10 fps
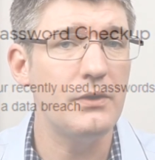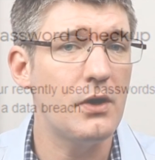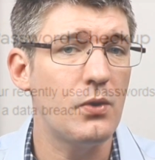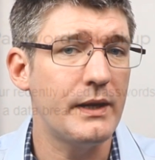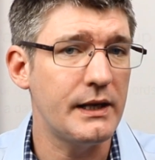
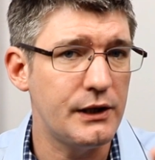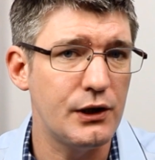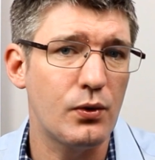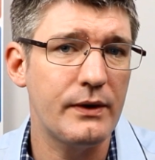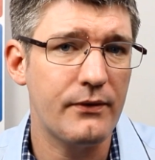know that
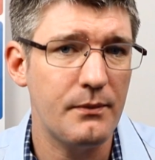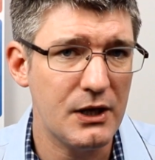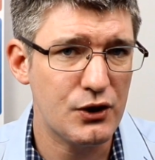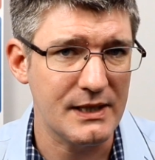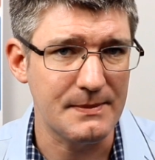your
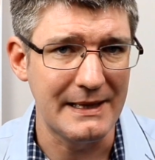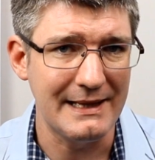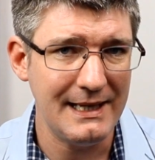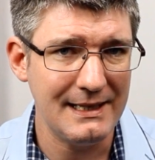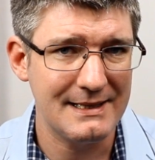information has
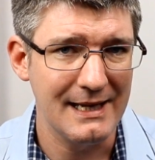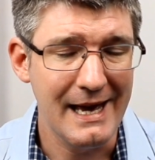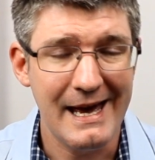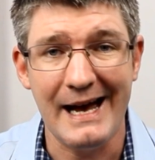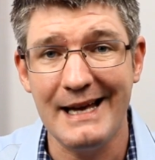been leaked
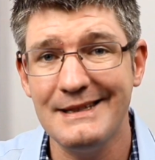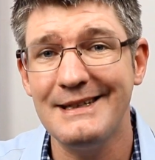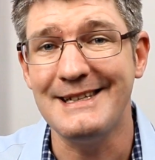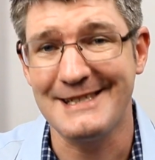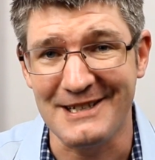and
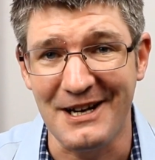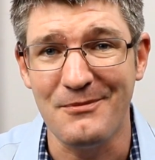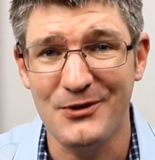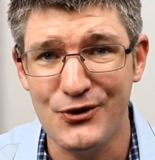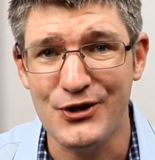it's
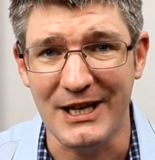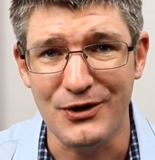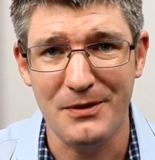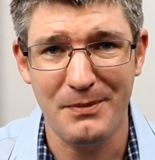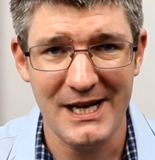time to
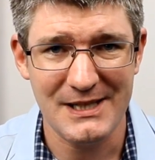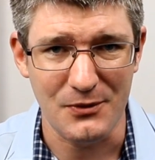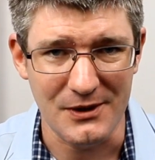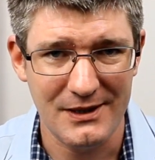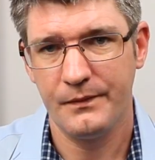change your
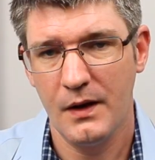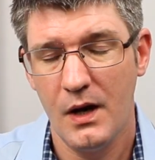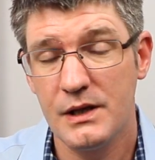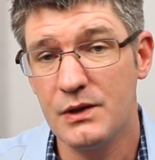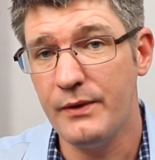password.
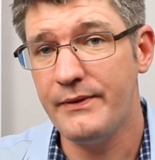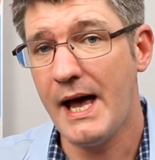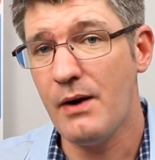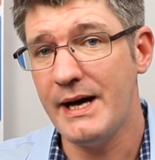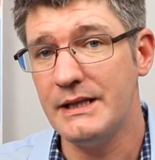So we've
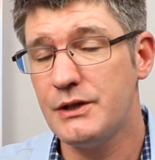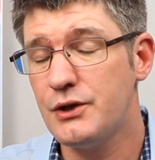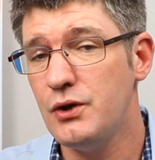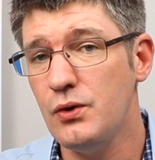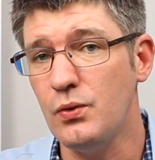now had
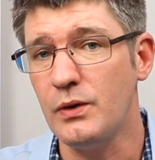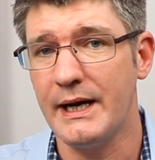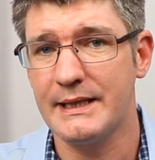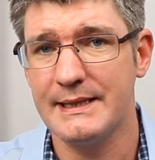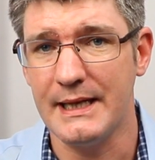2
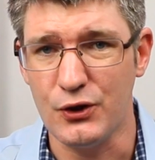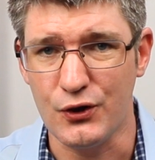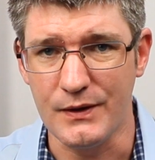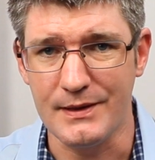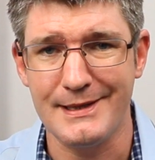
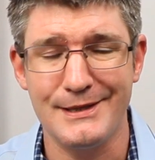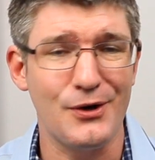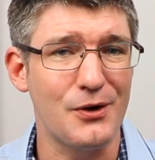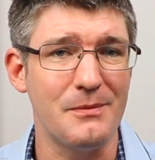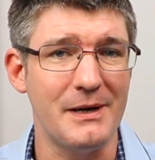extensions that
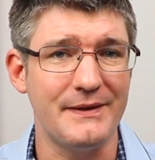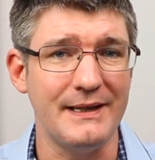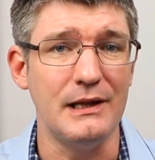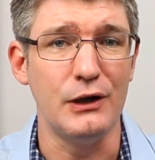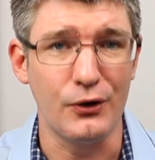talk about
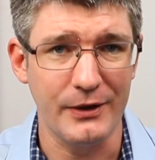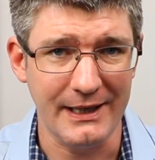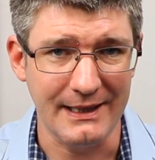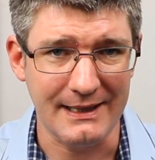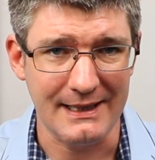the
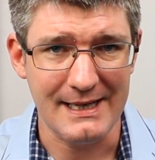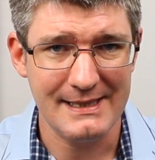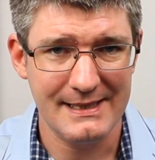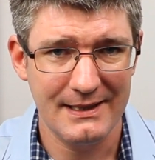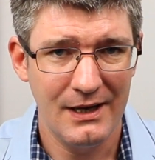learning in
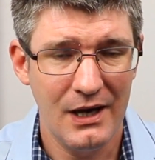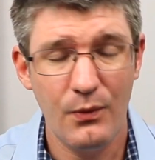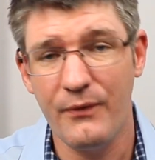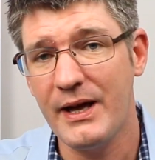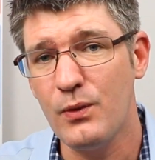class.
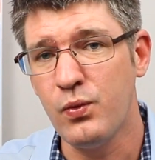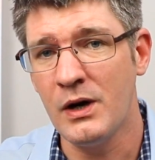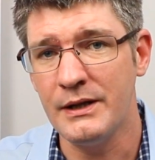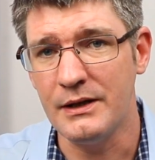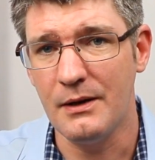We've had
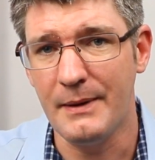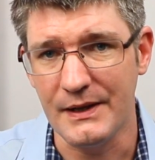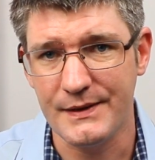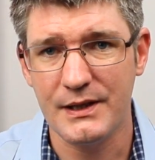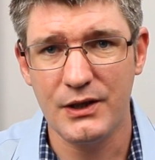1
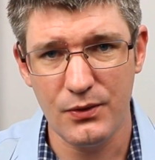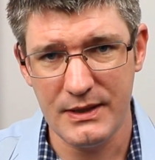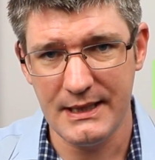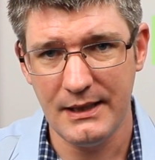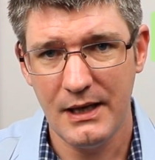about
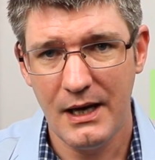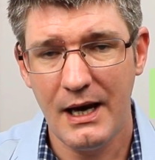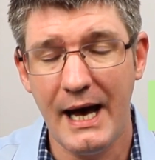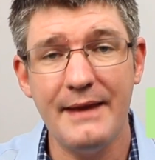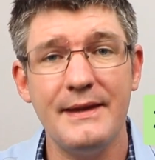security,
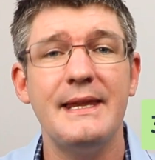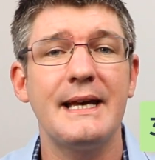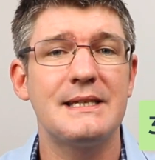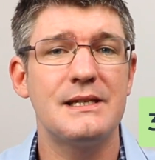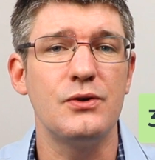and the
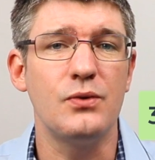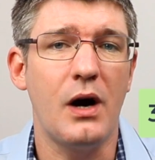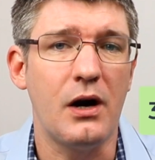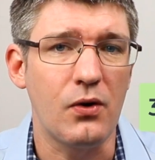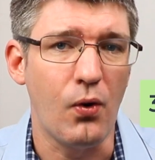next 2
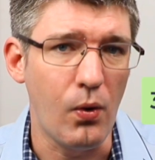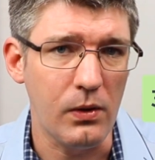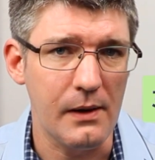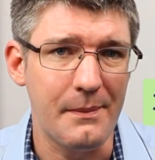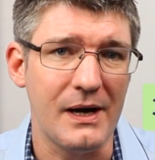are
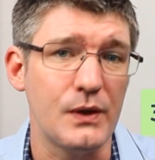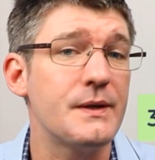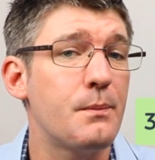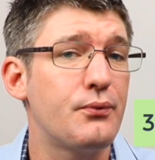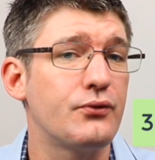all
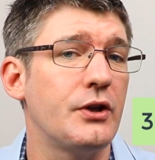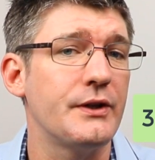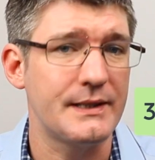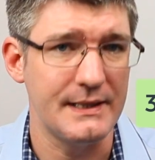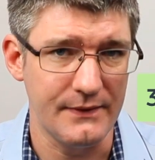about
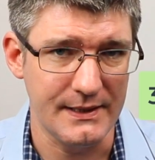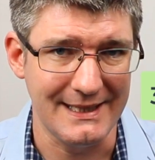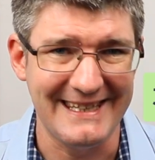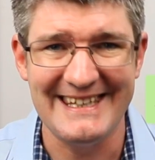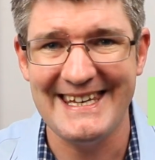
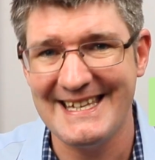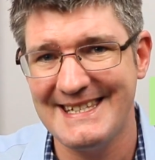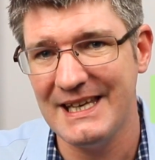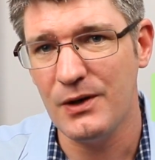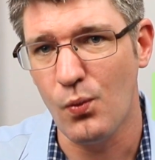productivity,
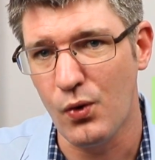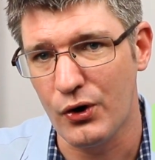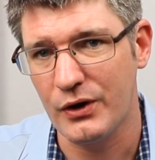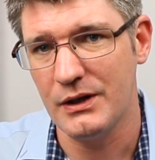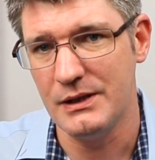getting
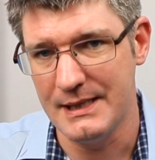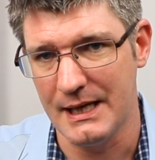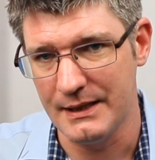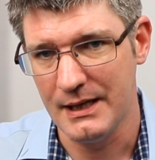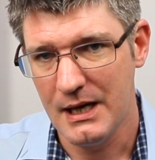work
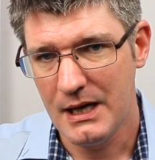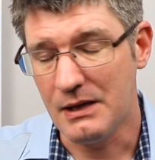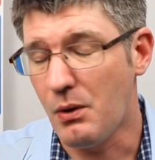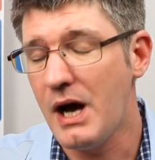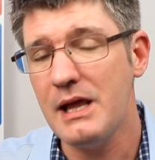done.
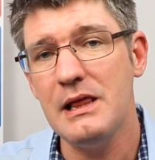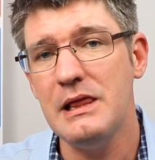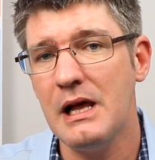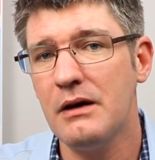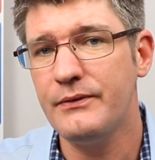Now, I
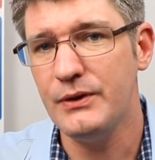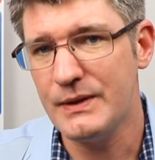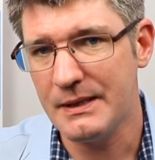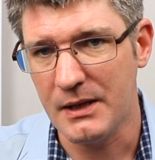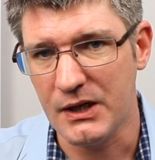love
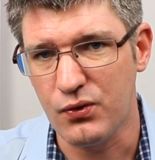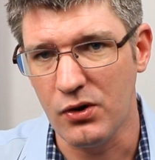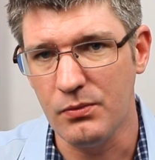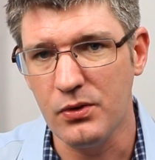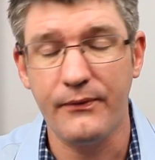using my
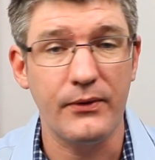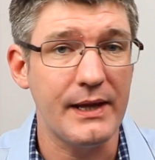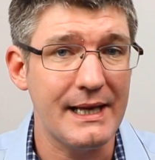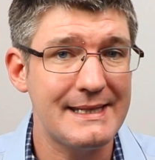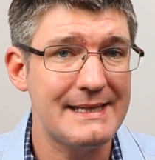Chromebook for
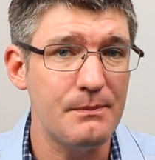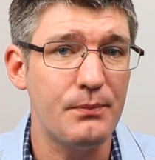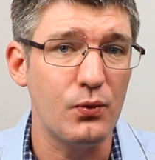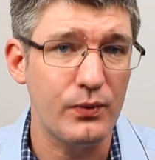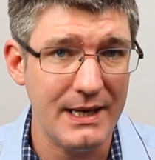that
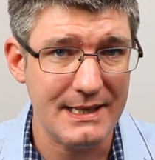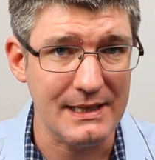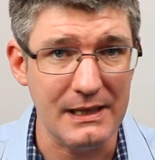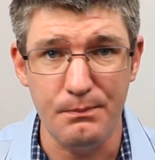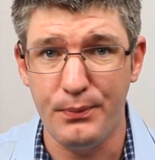simple
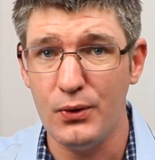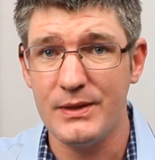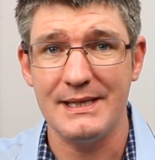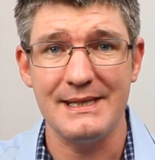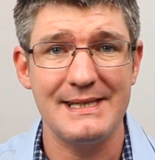reason. It
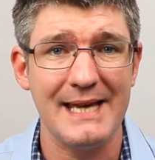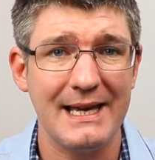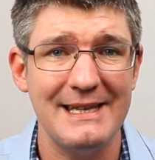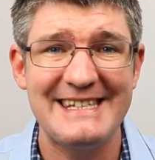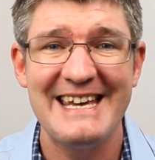boots in
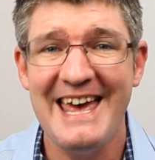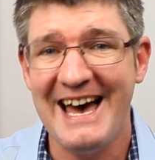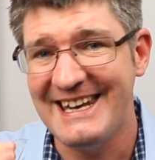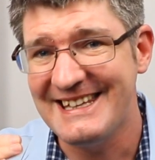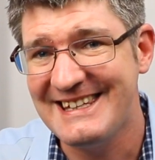seconds
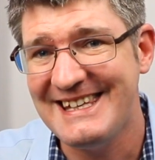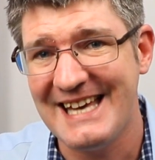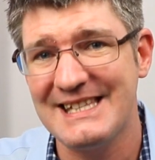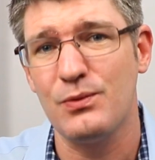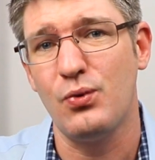and it
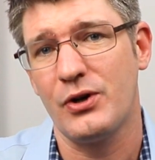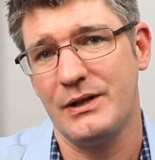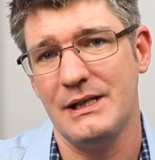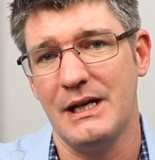gets work